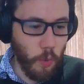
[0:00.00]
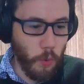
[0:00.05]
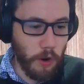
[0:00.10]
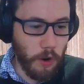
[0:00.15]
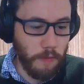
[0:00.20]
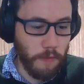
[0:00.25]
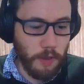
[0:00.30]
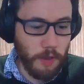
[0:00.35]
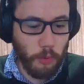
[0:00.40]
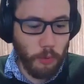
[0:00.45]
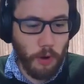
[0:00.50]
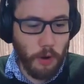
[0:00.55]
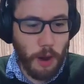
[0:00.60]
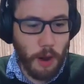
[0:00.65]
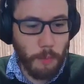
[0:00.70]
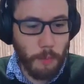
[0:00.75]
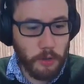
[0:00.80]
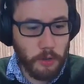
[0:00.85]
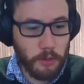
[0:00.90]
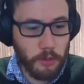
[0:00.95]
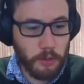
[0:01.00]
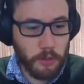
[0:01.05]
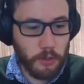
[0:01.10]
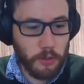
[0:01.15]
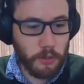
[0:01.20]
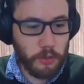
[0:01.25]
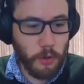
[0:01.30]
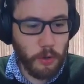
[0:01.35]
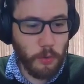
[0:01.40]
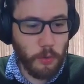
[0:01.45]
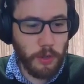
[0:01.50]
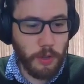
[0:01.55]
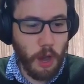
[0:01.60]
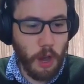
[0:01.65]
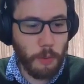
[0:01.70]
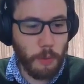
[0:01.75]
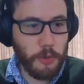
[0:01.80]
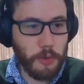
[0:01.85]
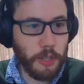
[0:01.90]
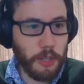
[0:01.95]
one of the parameters so the
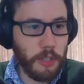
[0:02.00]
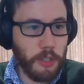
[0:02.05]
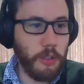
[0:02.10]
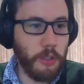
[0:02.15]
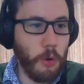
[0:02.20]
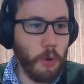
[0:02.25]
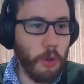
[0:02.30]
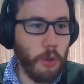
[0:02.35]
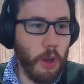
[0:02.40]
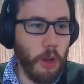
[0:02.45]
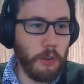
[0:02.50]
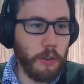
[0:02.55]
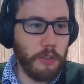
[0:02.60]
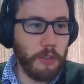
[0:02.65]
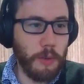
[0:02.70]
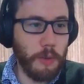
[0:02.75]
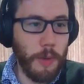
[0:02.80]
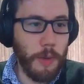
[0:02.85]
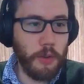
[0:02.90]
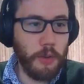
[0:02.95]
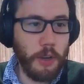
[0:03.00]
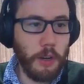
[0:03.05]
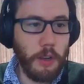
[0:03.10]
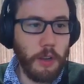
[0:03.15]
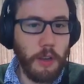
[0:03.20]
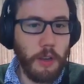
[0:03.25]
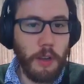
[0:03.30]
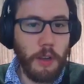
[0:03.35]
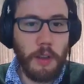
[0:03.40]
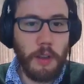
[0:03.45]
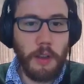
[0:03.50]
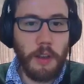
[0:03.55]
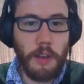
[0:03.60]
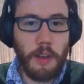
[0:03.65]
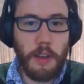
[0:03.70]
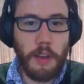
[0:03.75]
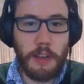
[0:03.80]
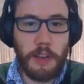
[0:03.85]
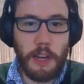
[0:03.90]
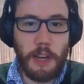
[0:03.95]
object is no longer symmetric.
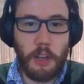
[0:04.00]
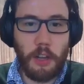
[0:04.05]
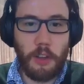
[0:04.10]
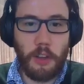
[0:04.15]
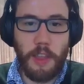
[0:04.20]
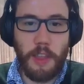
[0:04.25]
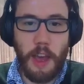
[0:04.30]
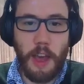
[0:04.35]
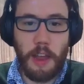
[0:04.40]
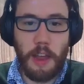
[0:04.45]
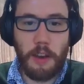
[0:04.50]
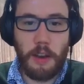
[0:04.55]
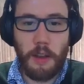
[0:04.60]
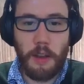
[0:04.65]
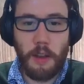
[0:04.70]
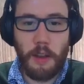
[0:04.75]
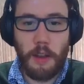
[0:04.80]
And take a look at that.